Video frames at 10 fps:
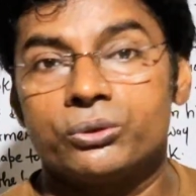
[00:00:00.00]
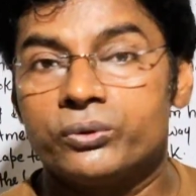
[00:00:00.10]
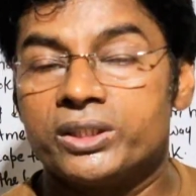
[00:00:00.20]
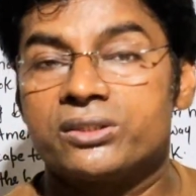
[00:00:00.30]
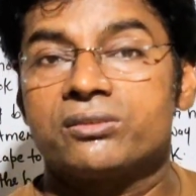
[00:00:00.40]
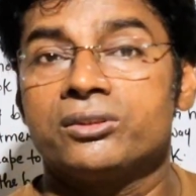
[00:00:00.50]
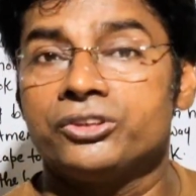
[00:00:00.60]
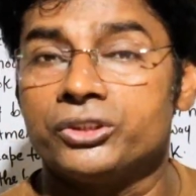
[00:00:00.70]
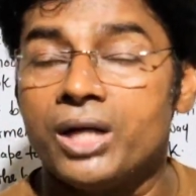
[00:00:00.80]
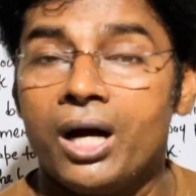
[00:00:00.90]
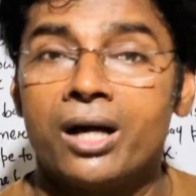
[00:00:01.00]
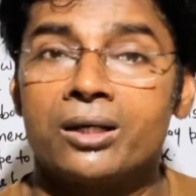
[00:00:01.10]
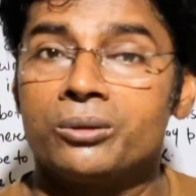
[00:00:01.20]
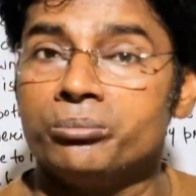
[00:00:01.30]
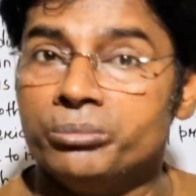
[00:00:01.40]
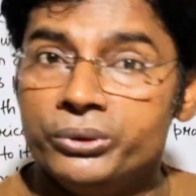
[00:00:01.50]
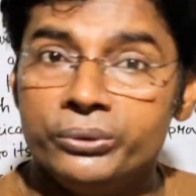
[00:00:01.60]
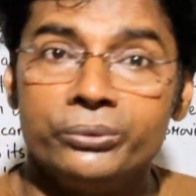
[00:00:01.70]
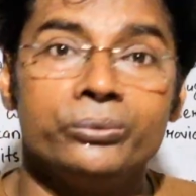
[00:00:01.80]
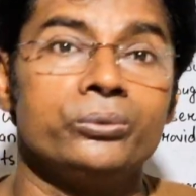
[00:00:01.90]
to this young,
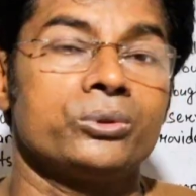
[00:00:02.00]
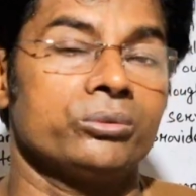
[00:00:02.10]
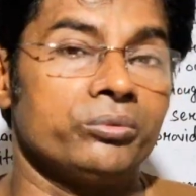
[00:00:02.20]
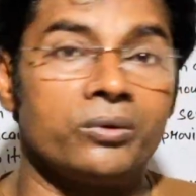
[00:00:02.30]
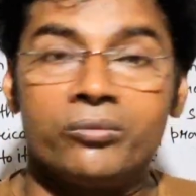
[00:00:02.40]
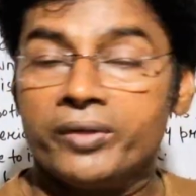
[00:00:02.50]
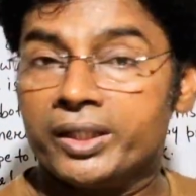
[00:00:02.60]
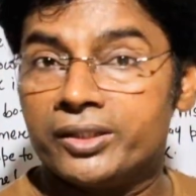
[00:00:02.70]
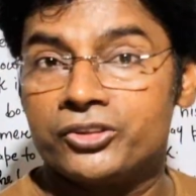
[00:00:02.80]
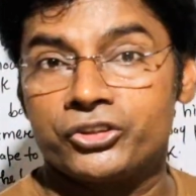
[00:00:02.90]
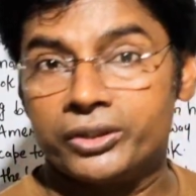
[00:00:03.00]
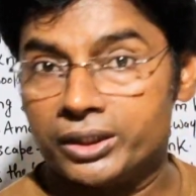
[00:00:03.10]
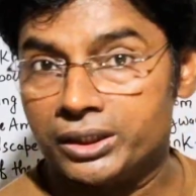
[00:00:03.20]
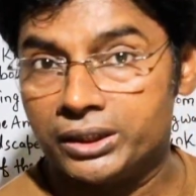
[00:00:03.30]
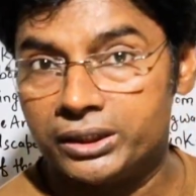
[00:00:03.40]
beautiful Venetian